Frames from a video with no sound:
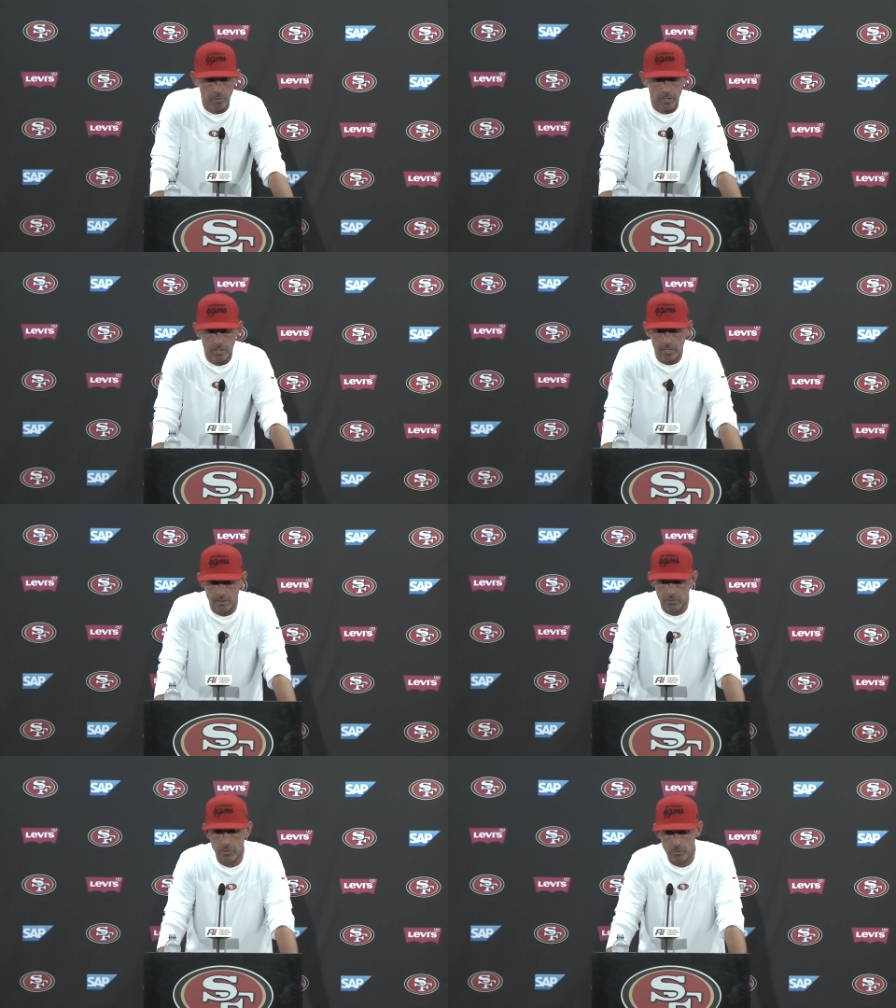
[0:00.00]
week. He
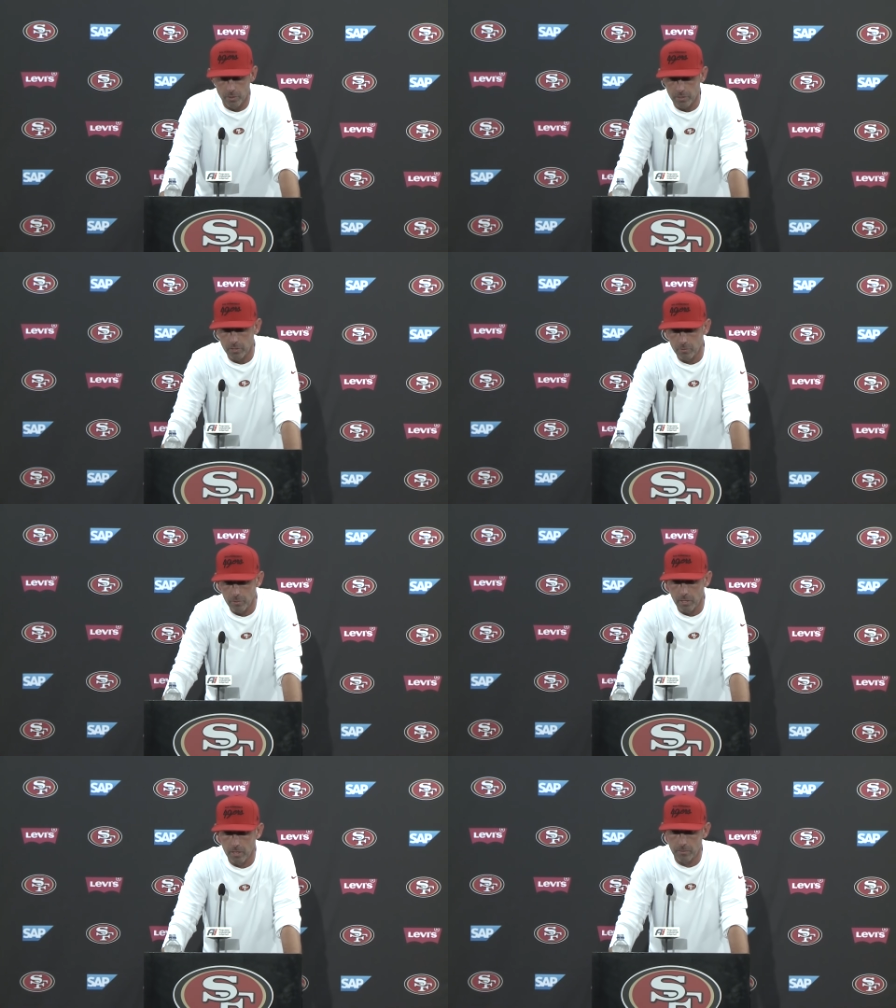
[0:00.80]
had two really
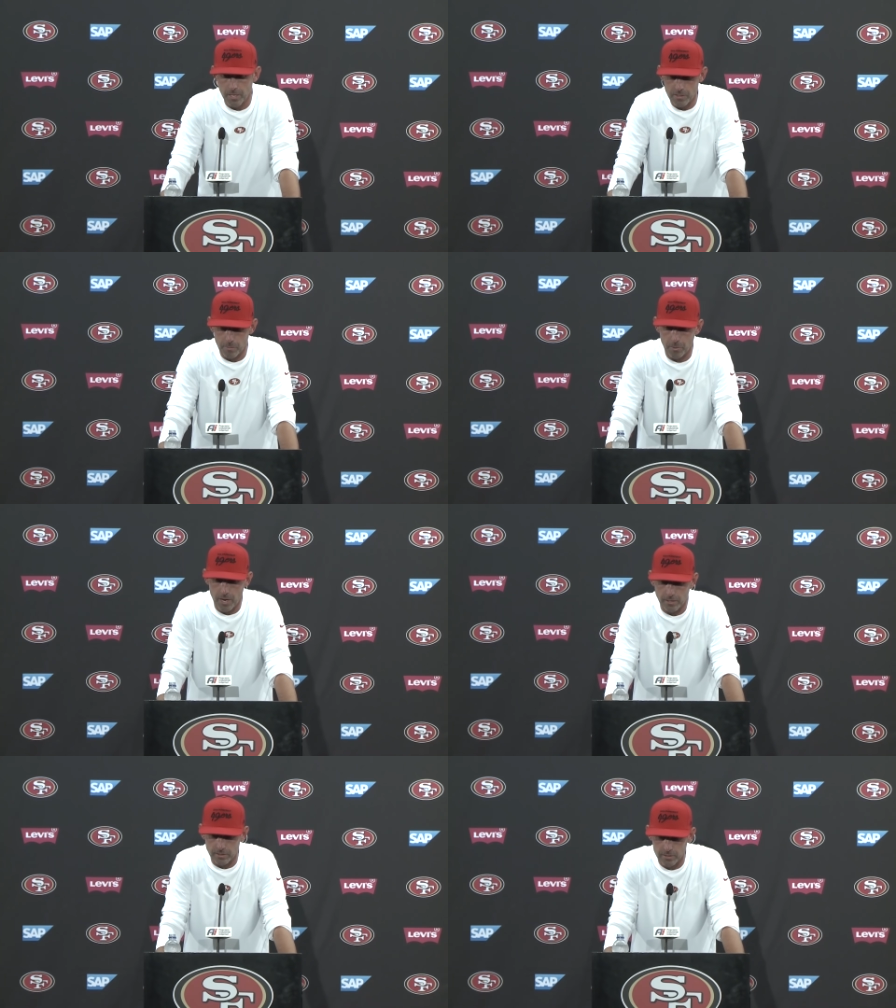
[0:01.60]
good um, days of
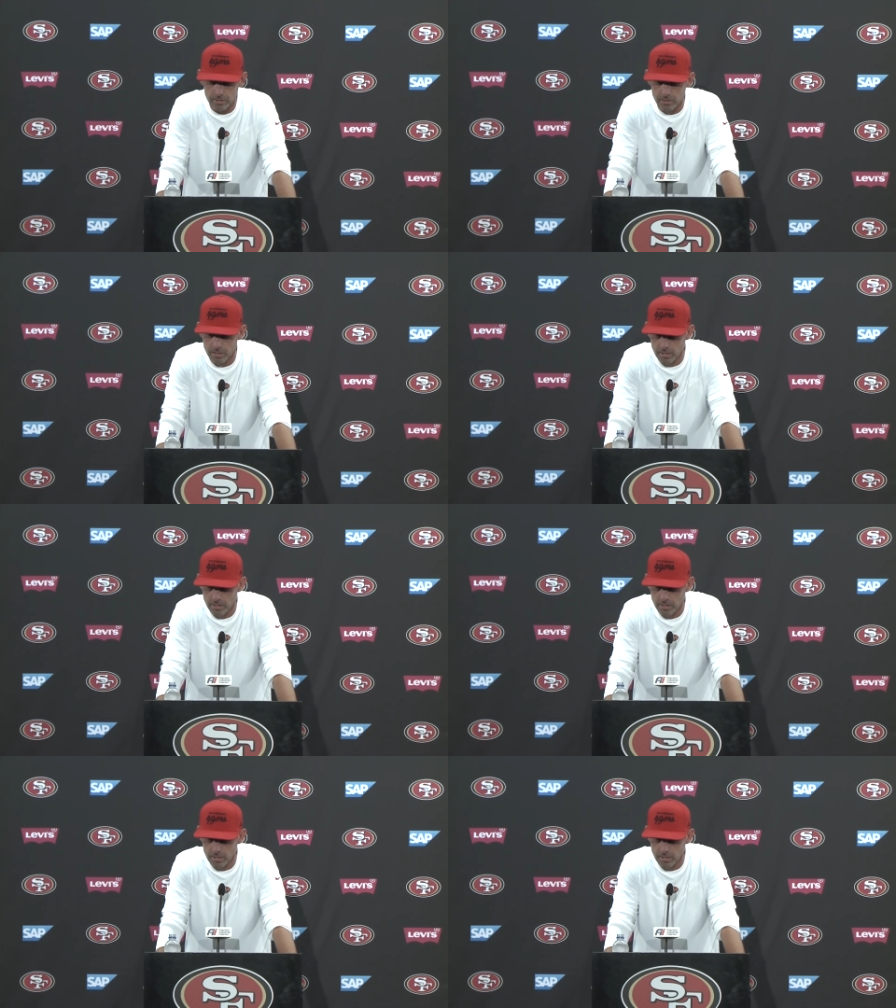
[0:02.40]
practice.